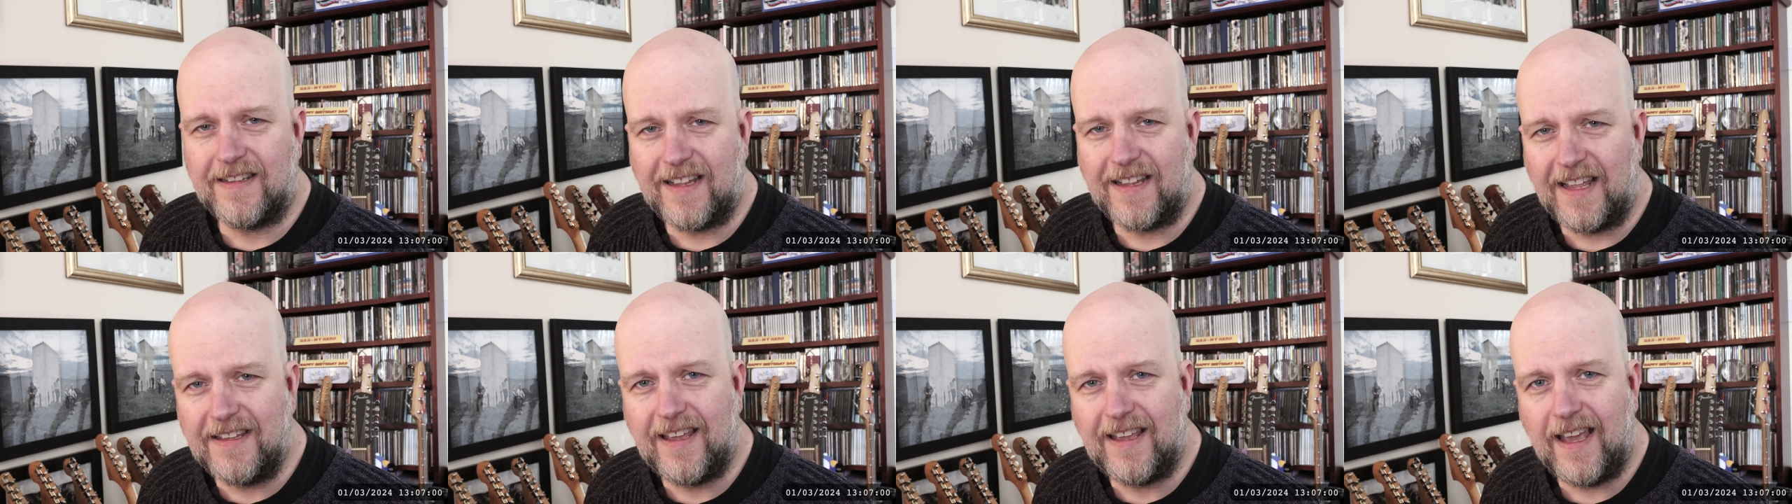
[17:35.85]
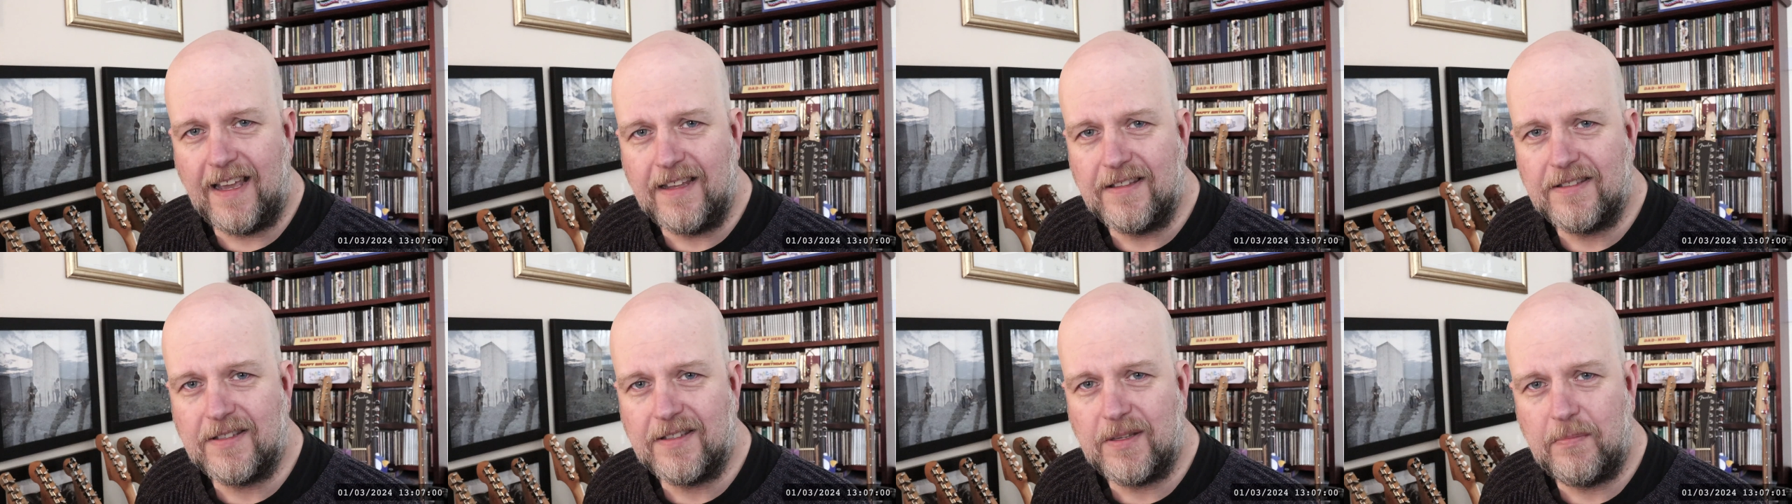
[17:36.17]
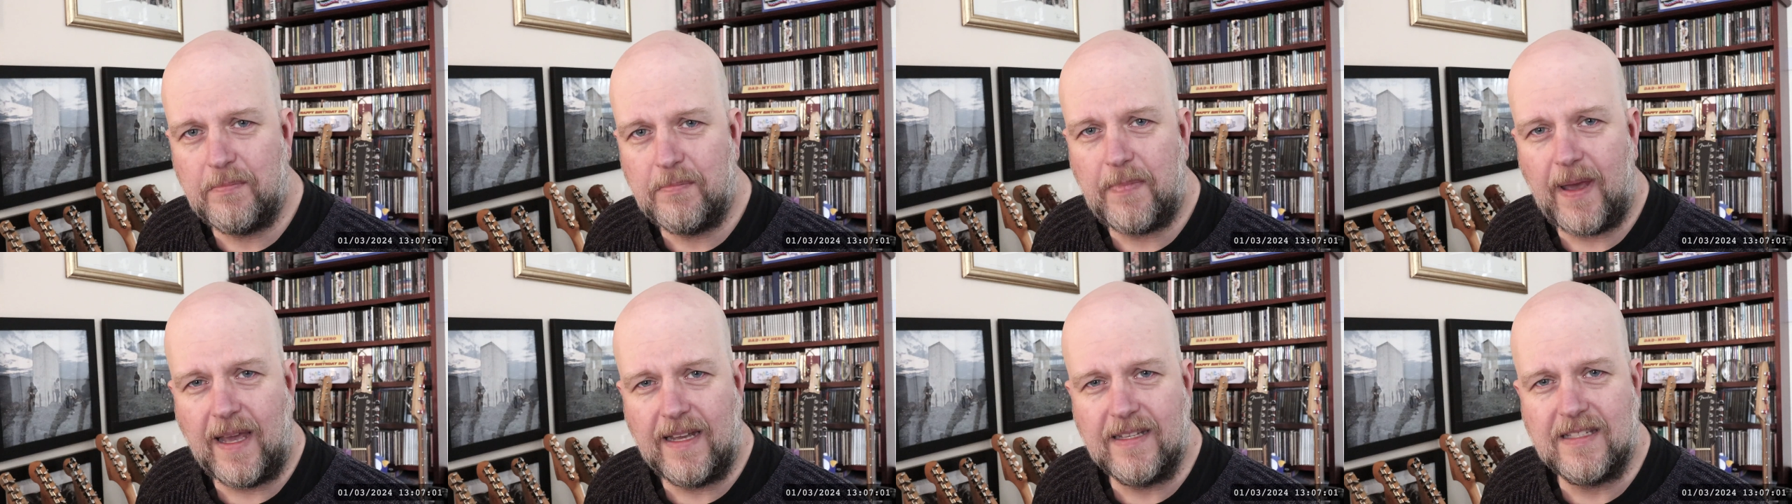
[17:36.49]
get to
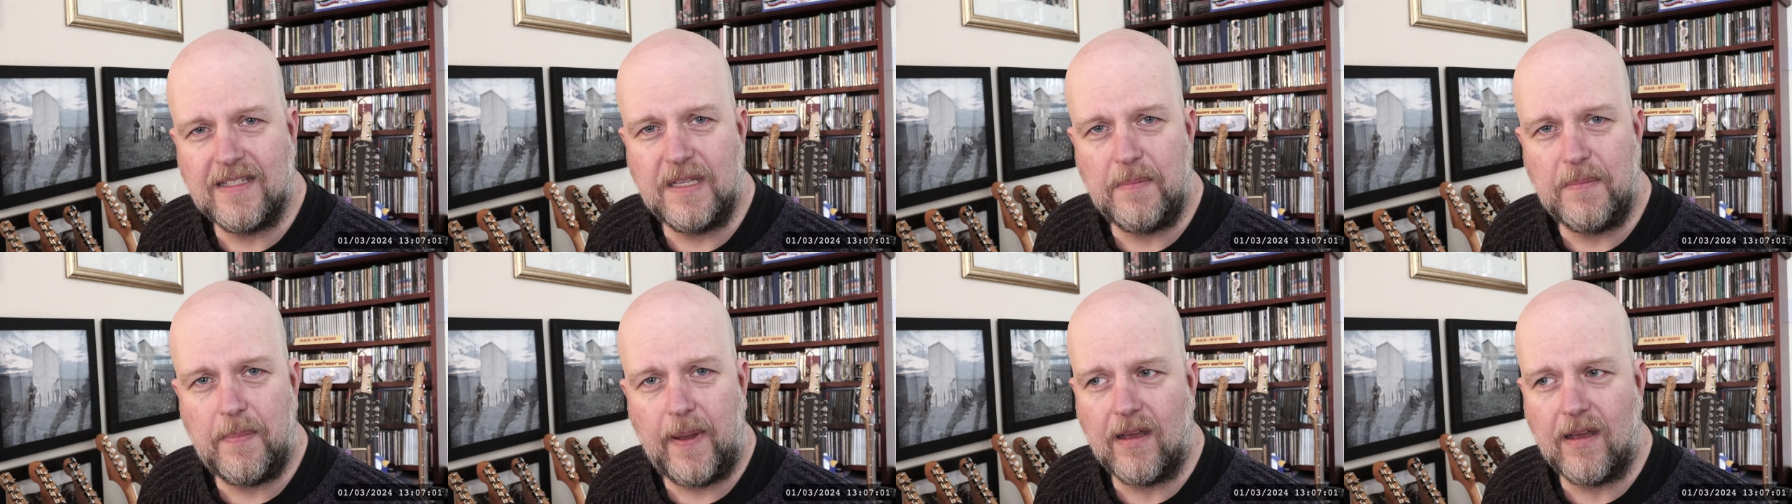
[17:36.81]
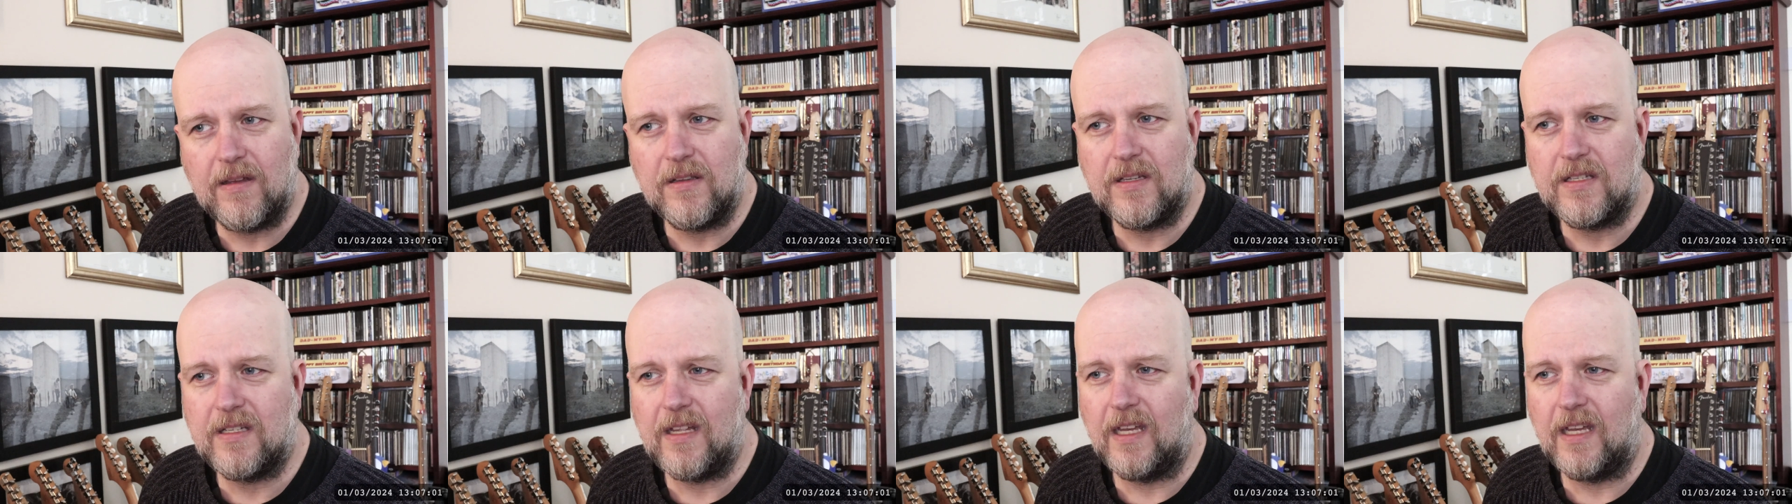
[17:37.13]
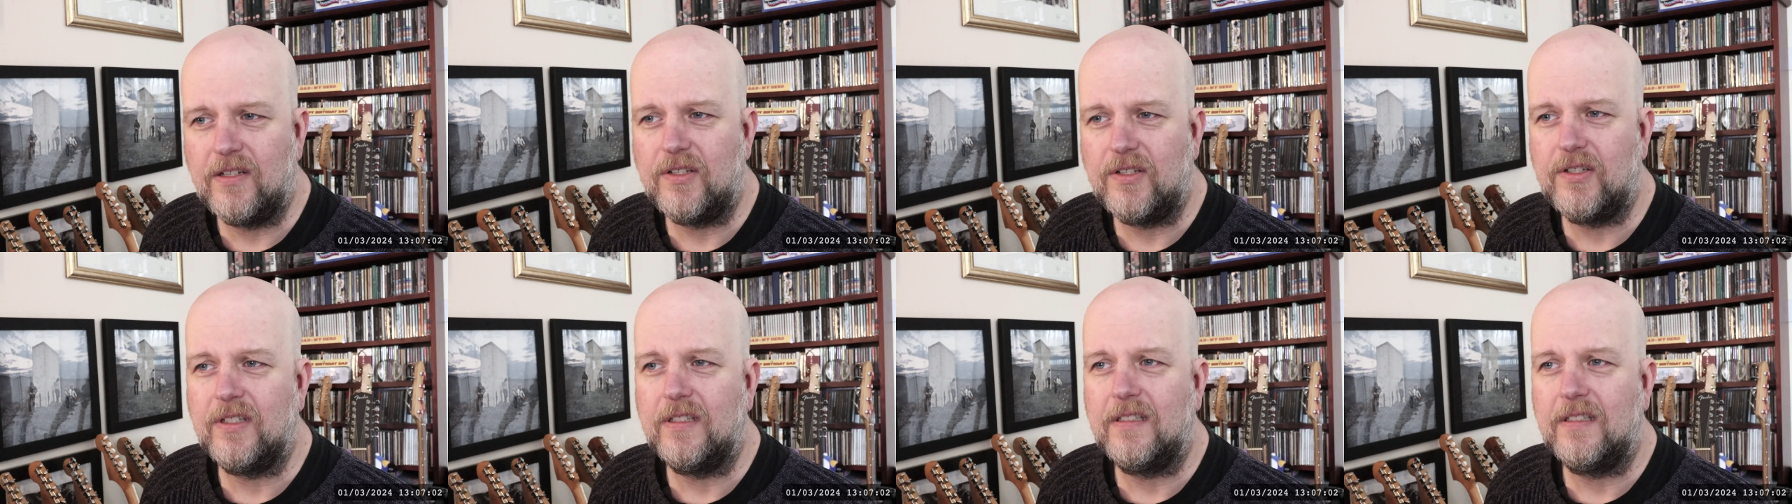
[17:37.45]
Battersea Power Station.